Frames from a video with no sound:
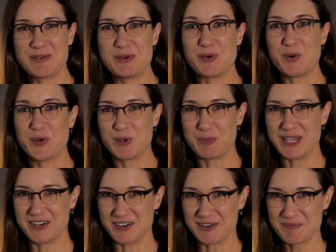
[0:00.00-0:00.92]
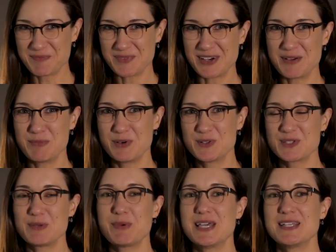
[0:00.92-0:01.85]
I'm an oil painter. I
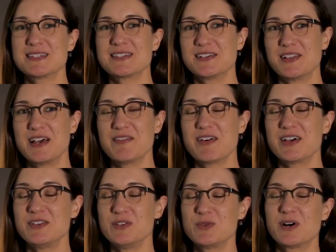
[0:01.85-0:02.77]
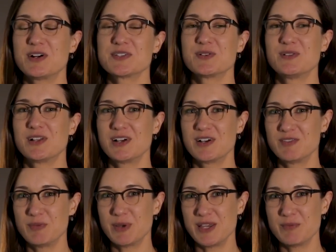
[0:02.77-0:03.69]
mostly paint still life. I do also love
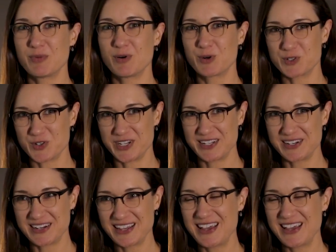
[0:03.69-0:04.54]
to paint portrait.